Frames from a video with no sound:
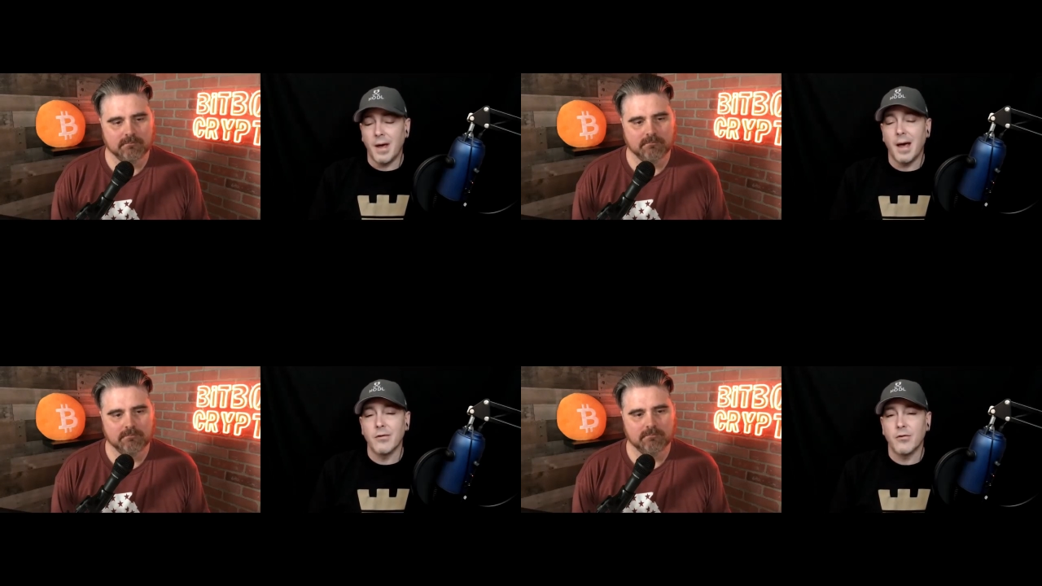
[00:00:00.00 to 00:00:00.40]

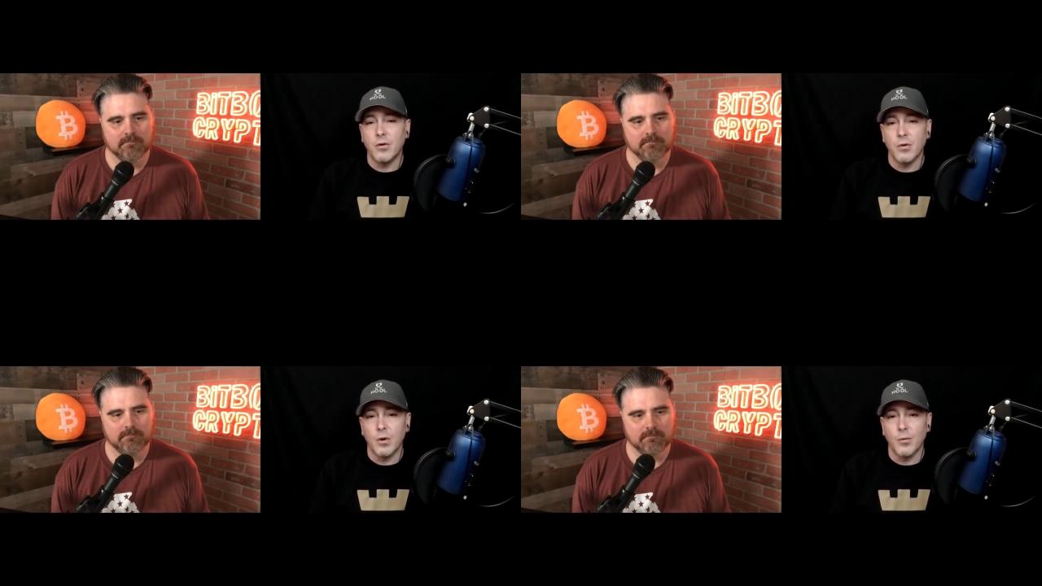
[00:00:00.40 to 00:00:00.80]
Speaker 1: to ask
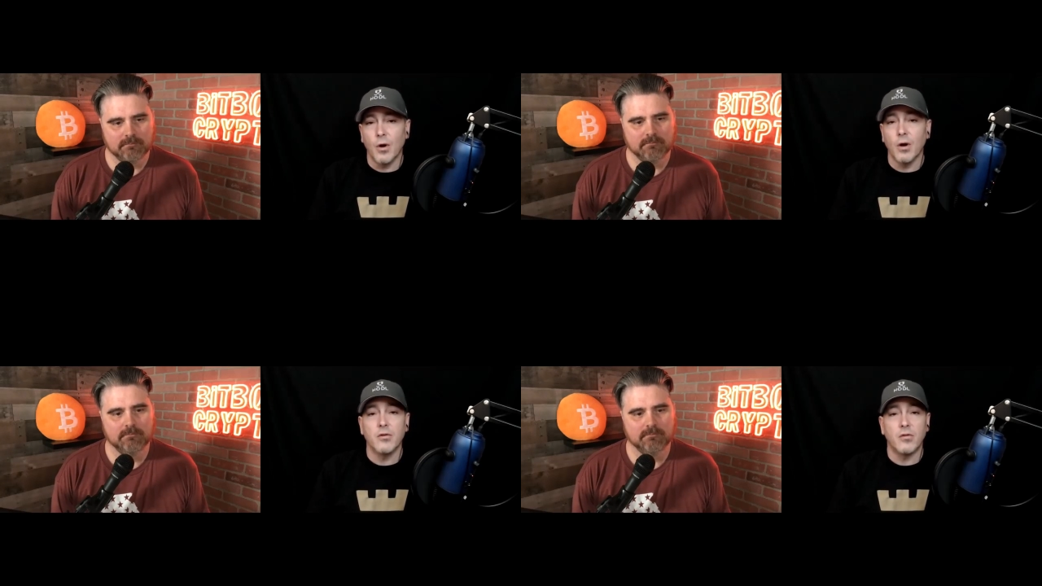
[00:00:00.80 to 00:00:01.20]
you in
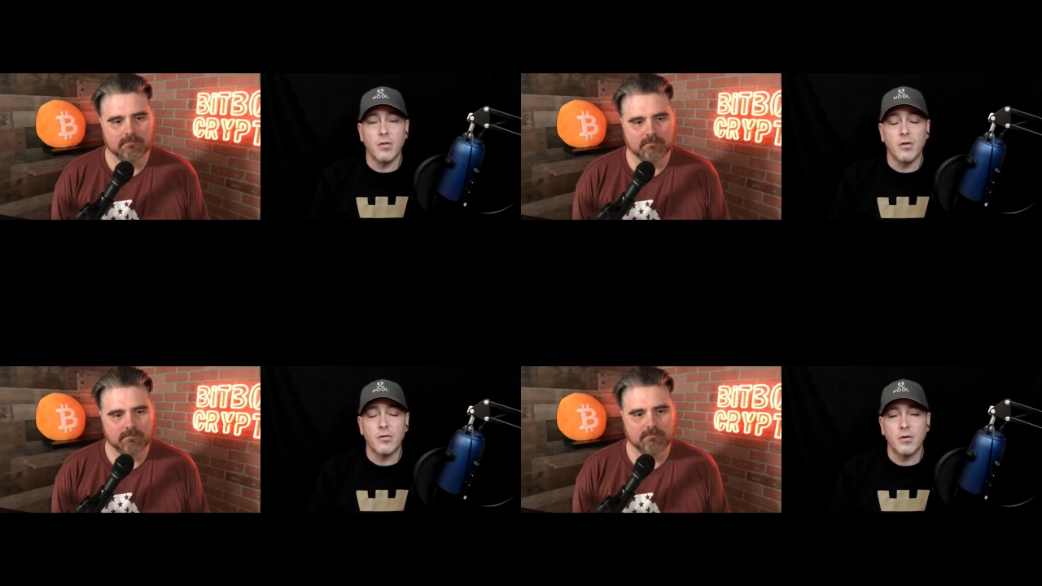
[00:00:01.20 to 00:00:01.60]
regards
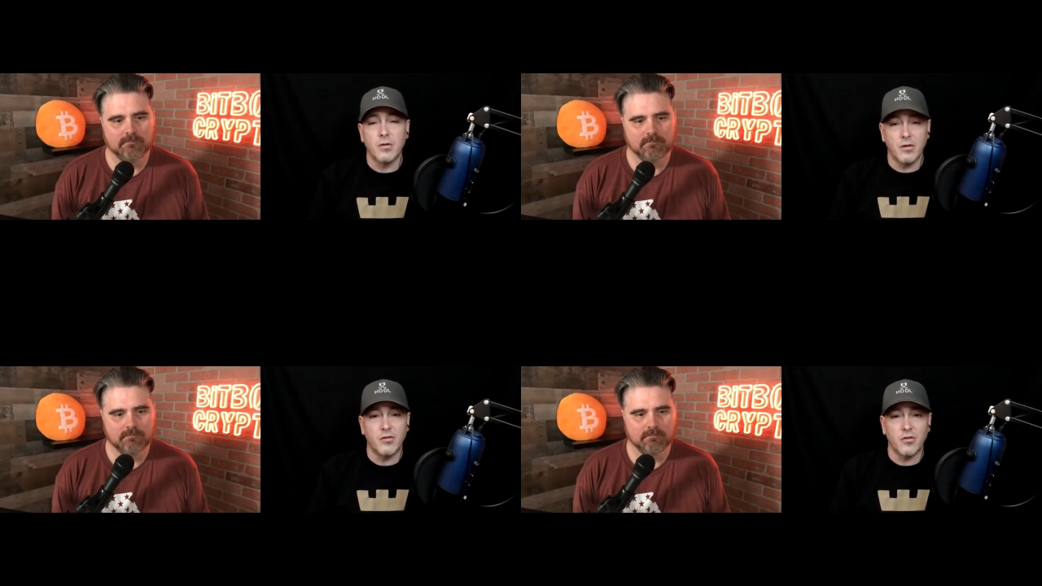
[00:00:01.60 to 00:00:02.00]
to this
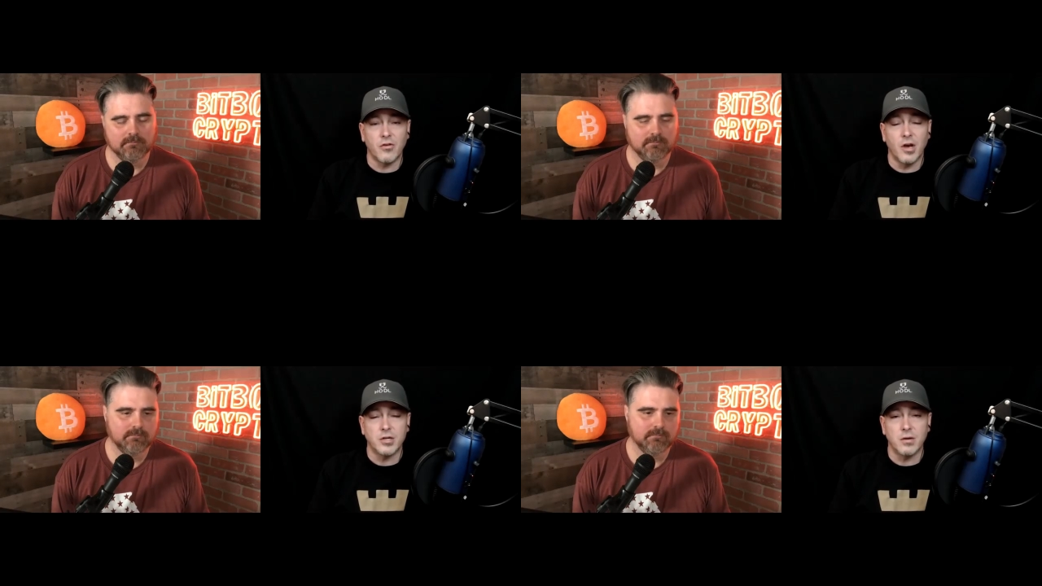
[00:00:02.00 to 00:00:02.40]

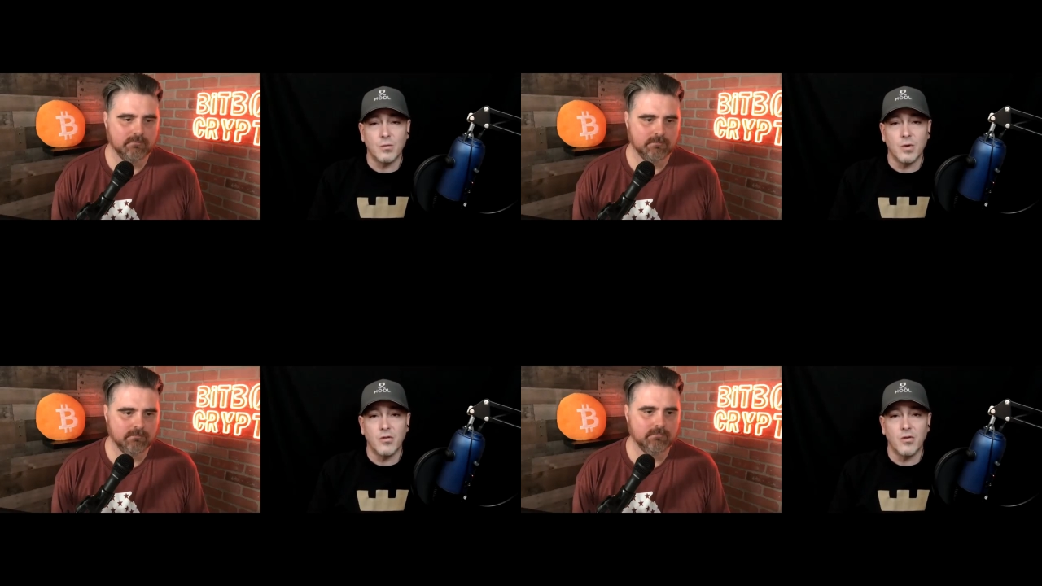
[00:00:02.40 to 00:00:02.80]

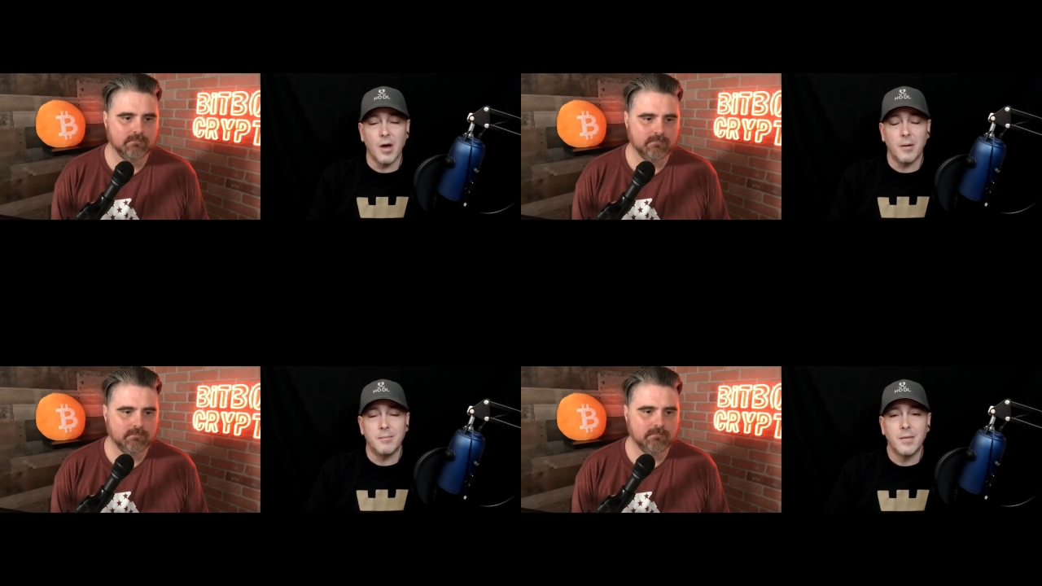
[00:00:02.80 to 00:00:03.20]
discussion was,
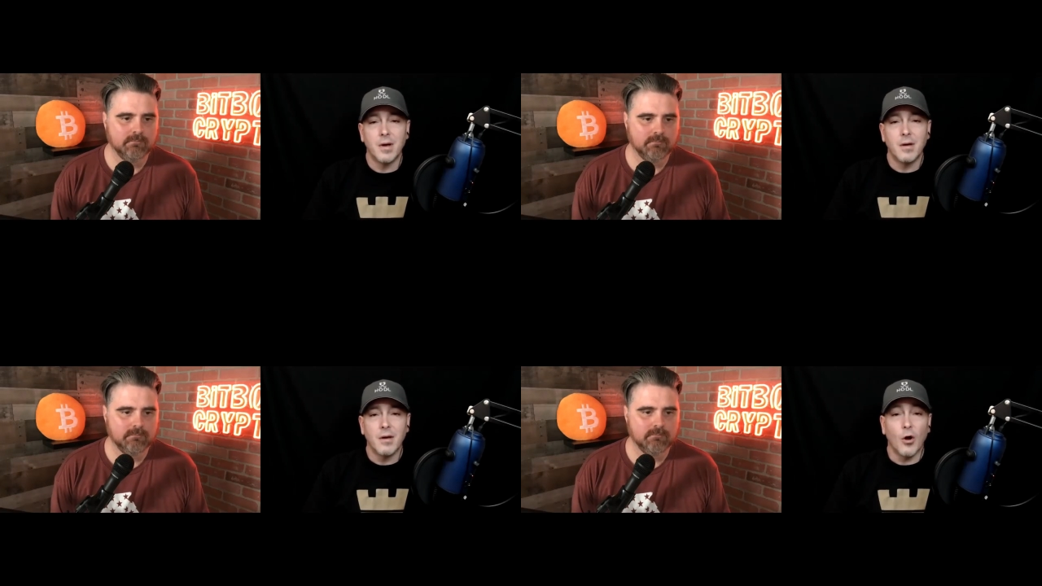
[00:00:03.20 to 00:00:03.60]

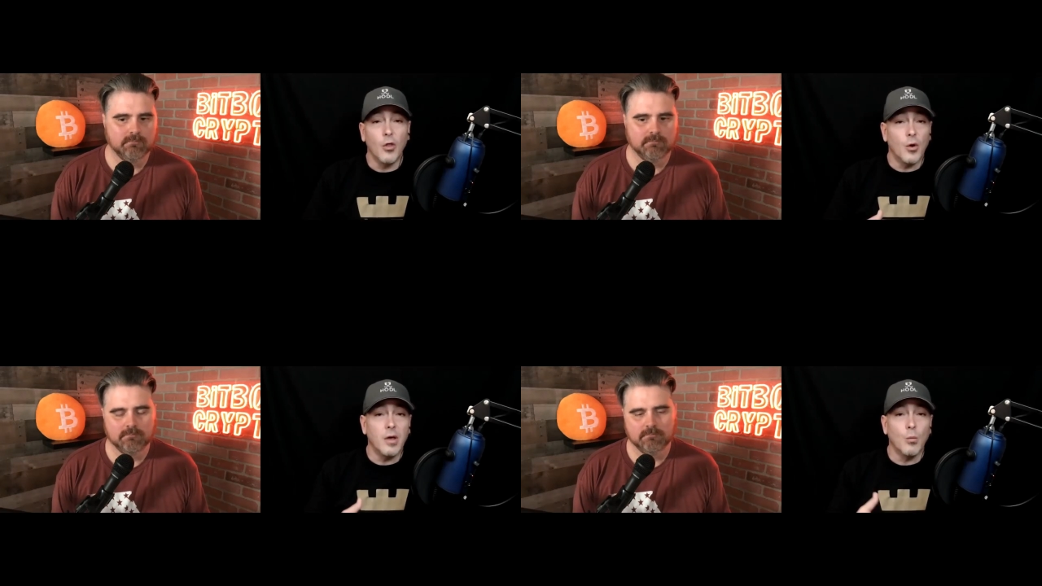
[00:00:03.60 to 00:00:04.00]
what
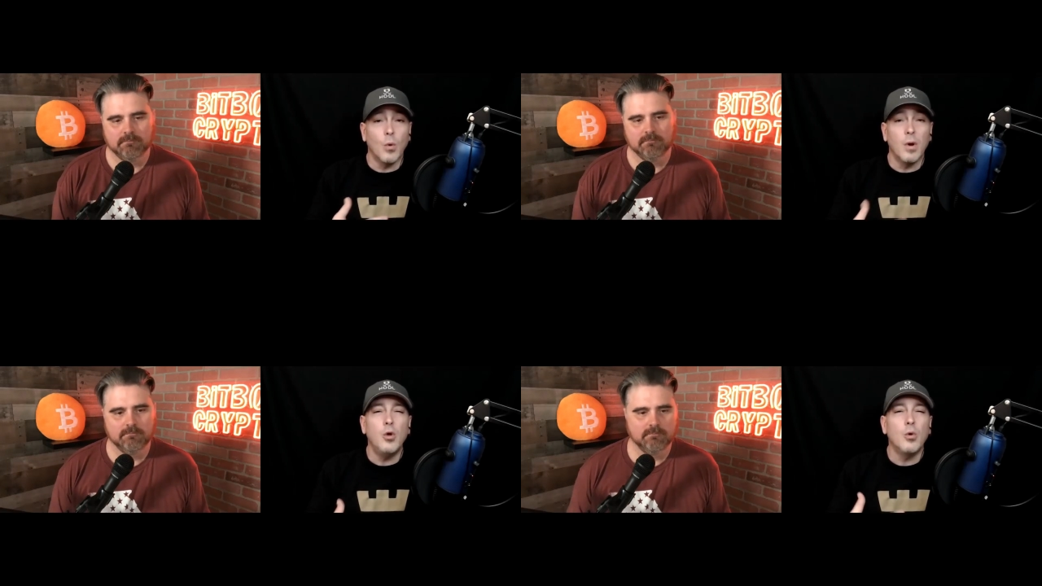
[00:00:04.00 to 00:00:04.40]

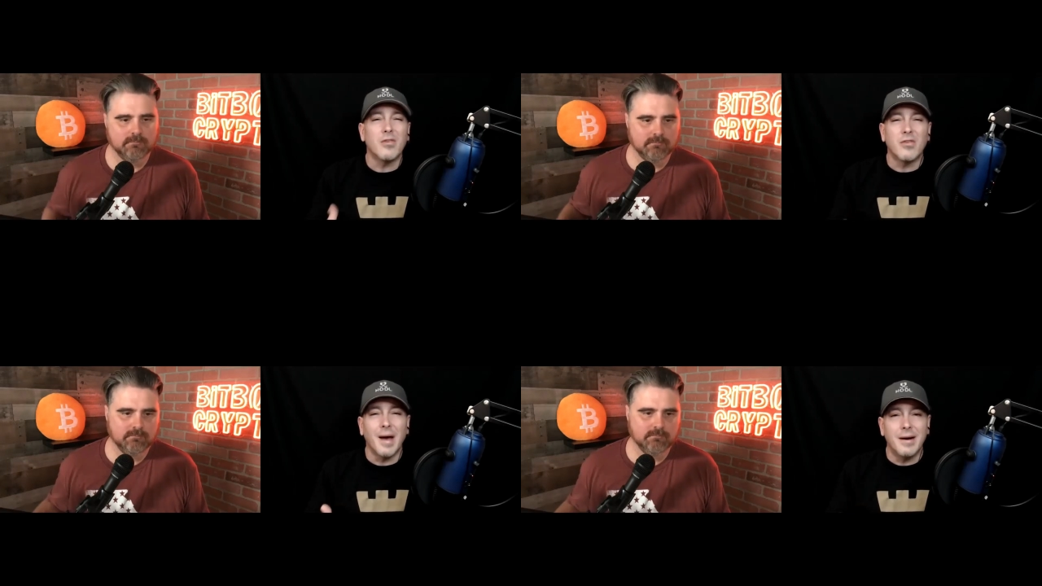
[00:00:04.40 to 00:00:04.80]
are you
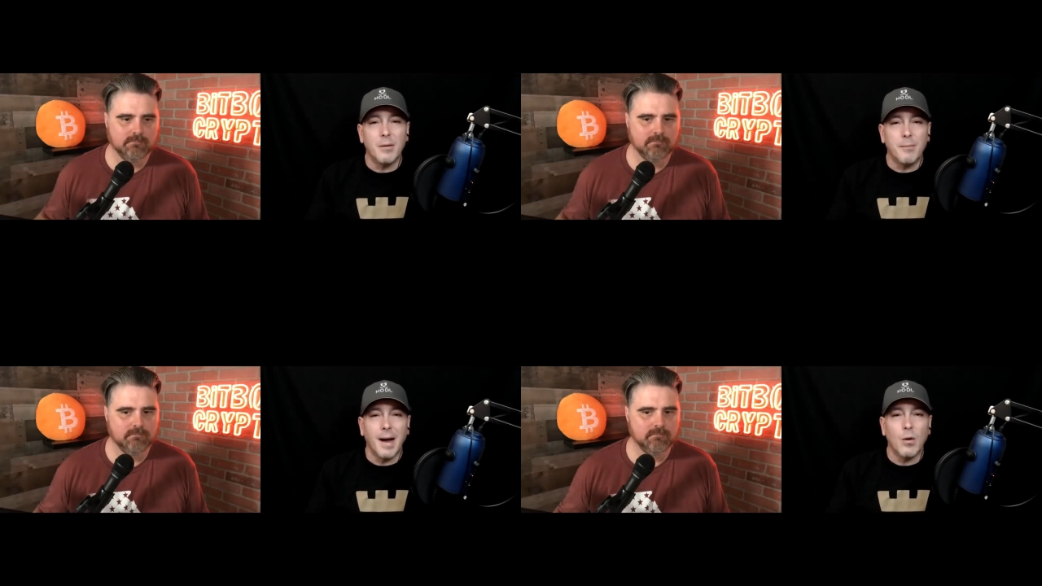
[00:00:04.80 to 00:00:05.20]

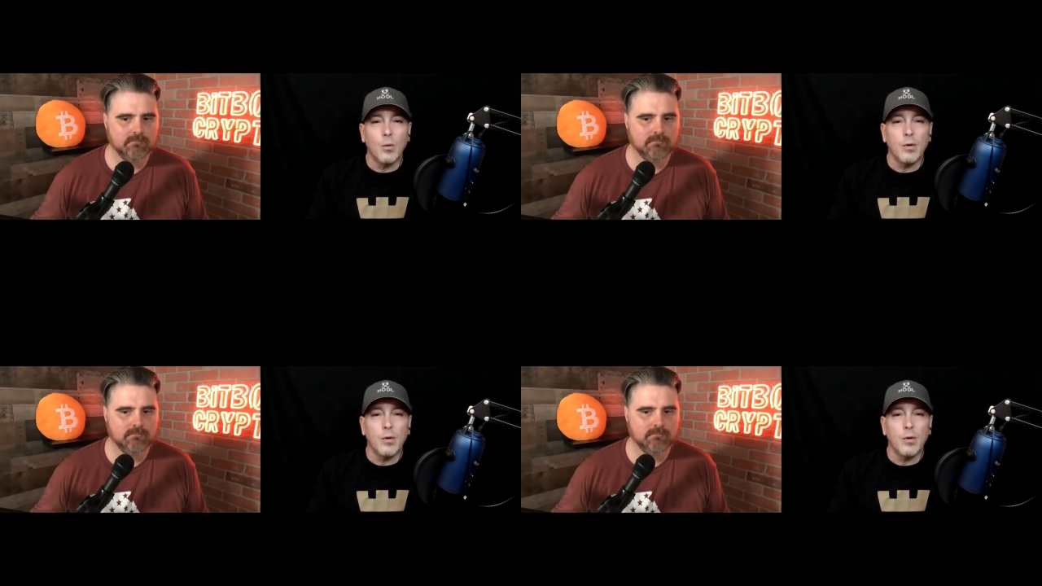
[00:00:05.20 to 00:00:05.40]
excited about